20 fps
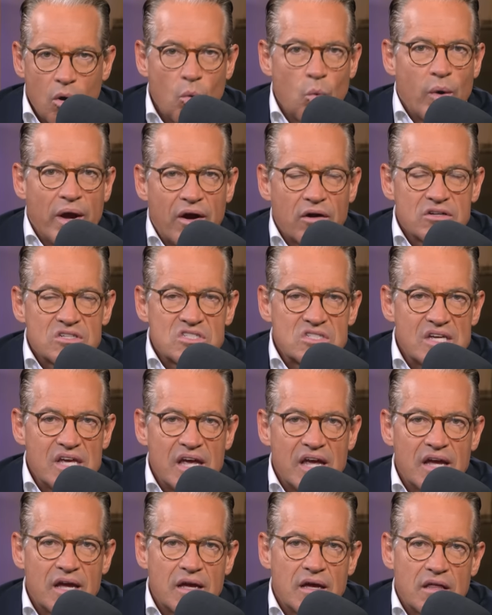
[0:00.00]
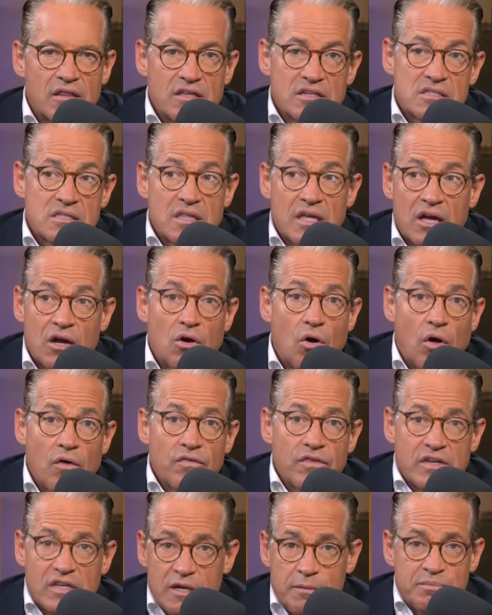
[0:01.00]
We are seeing this thing
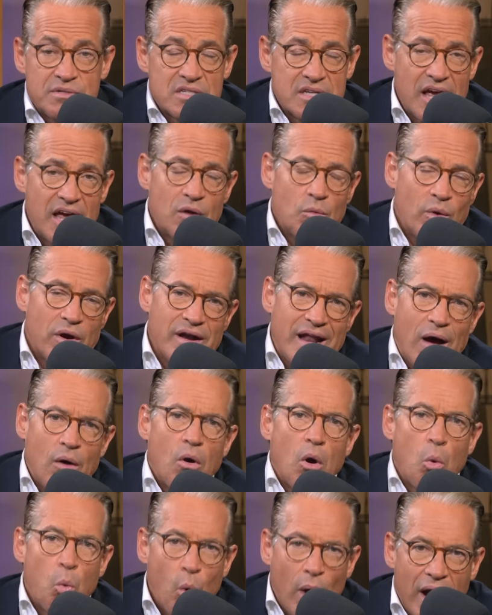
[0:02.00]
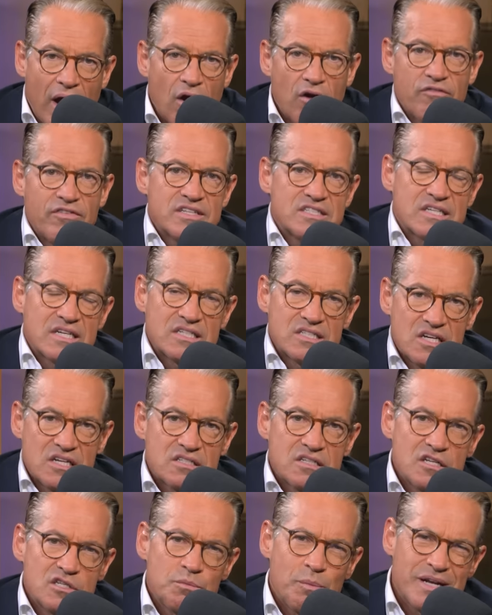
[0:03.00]
called the deep state. We're now aware of its
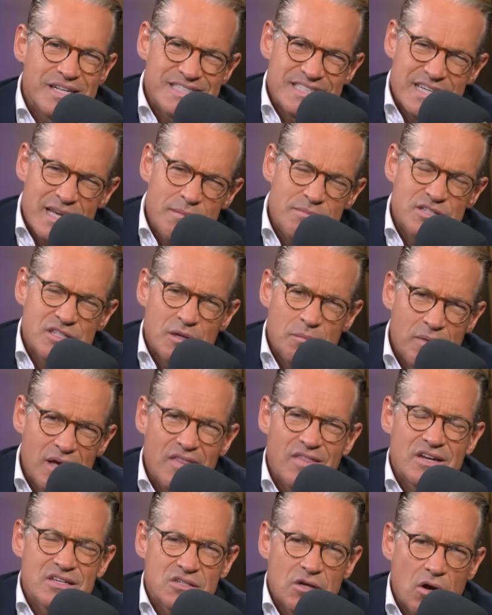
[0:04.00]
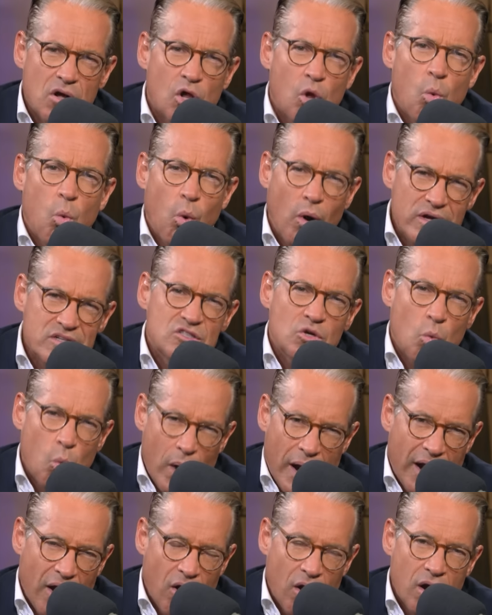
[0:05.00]
existence. But it seems to me that his uncle was
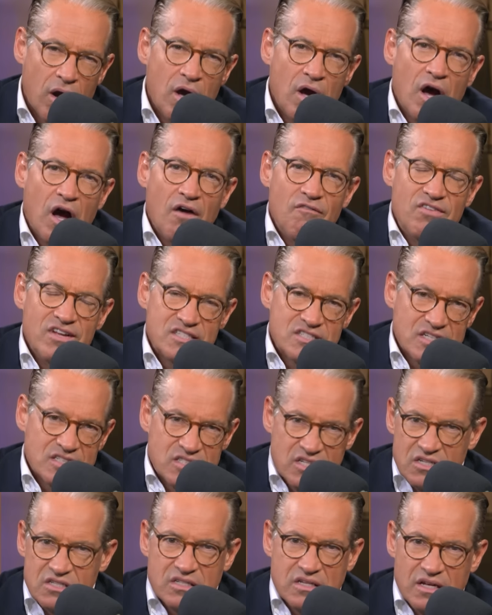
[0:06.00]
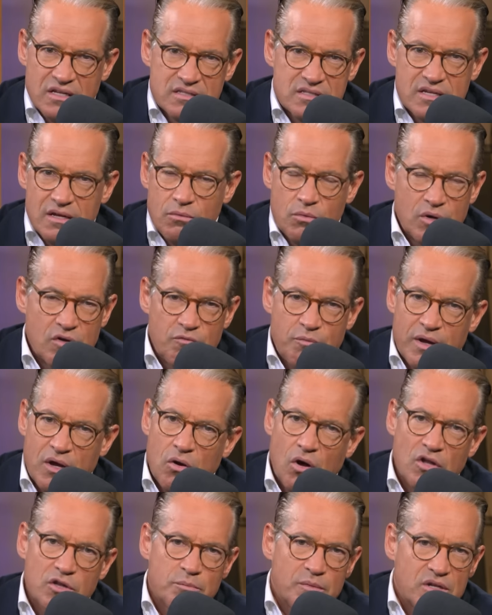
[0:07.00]
aware of its existence. It would have been
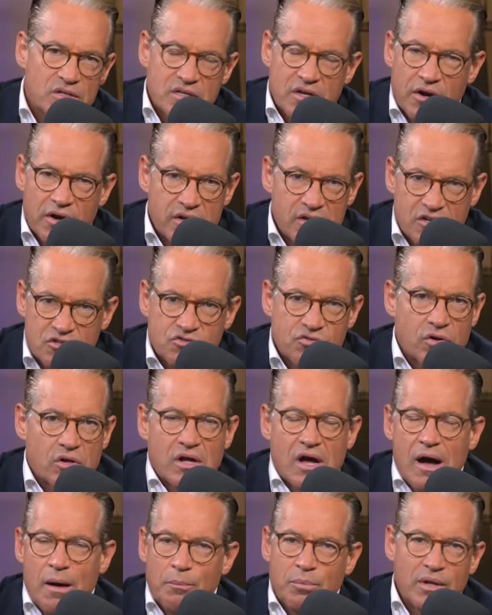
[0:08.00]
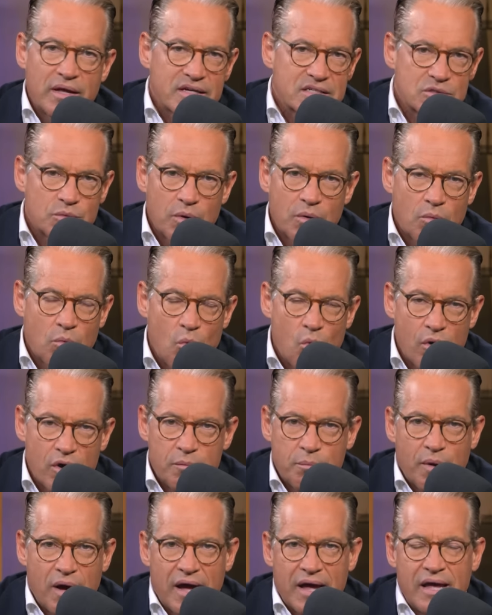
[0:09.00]
called the military-industrial complex. We were
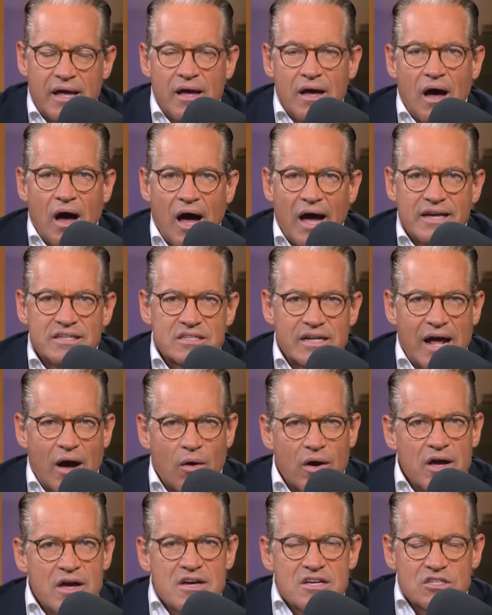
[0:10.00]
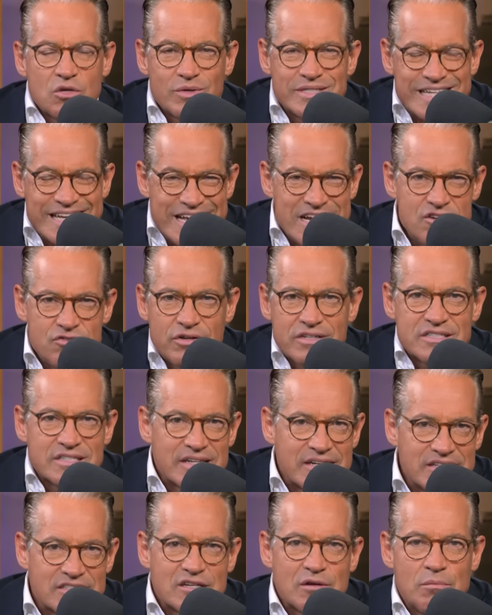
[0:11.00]
warned by Eisenhower. So it's
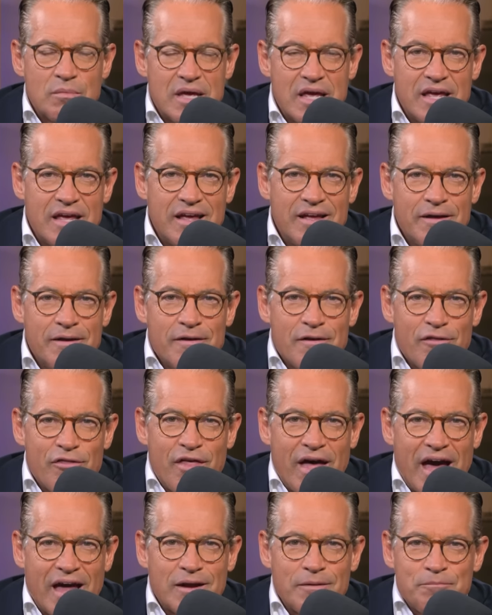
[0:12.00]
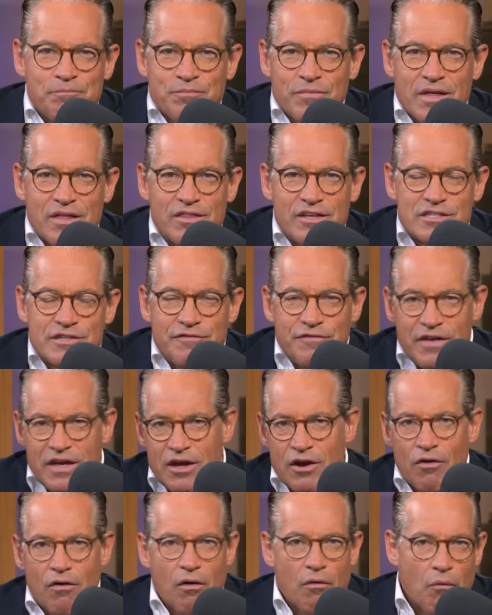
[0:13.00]
interesting to me that this
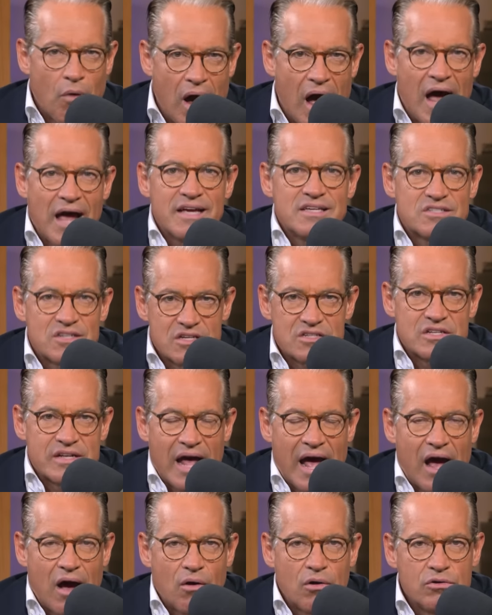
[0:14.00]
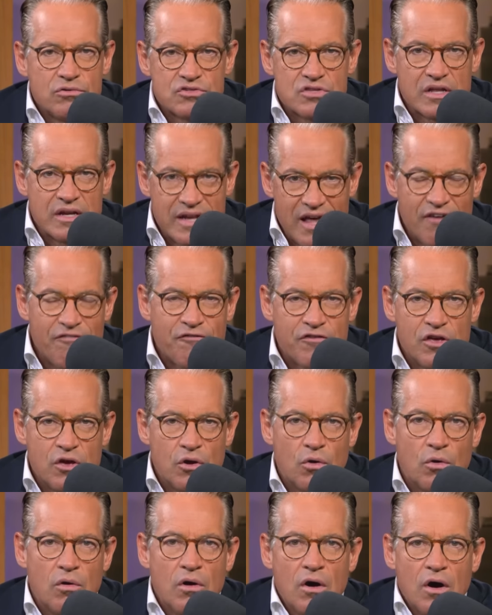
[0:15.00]
figure arises now, who's the
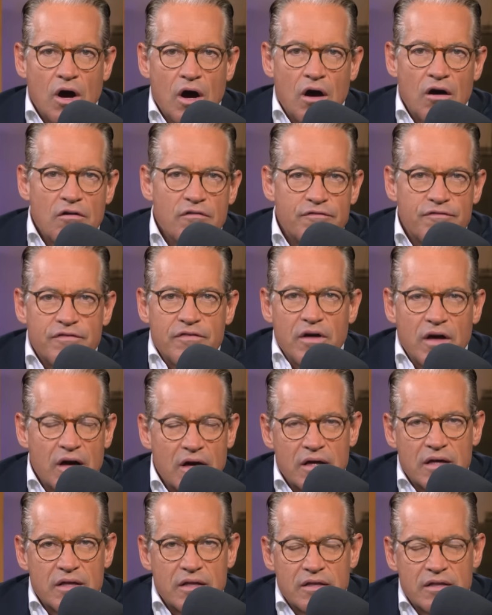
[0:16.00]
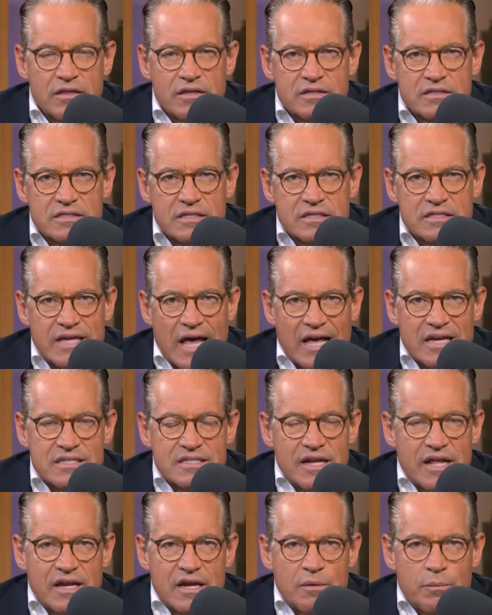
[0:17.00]
nephew of uh, this
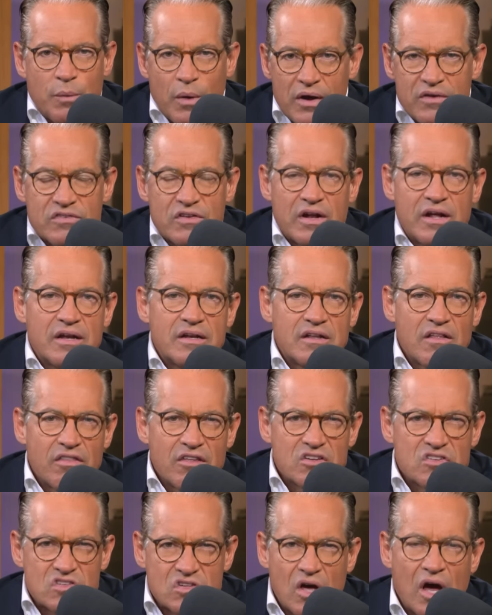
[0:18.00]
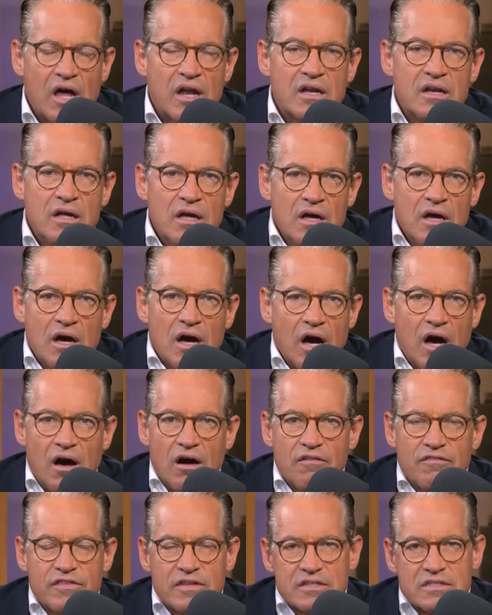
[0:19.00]
assassinated president, the son
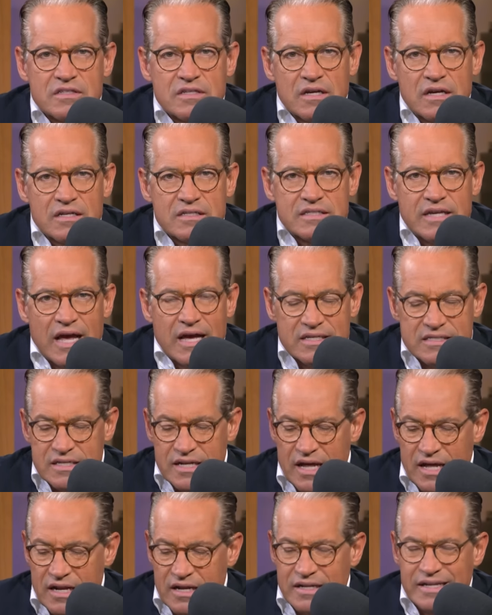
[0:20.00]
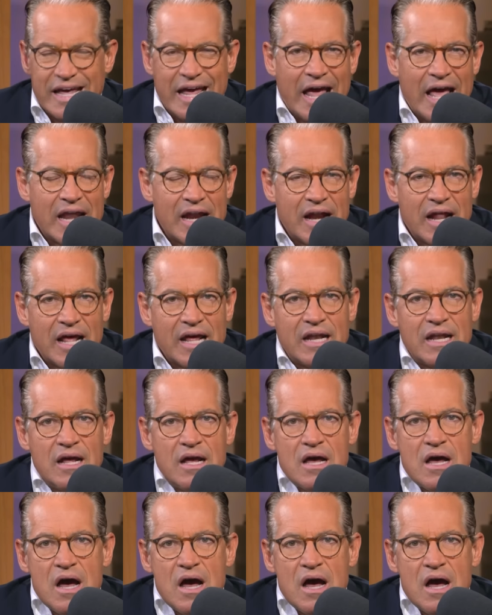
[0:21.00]
of this assassinated candidate.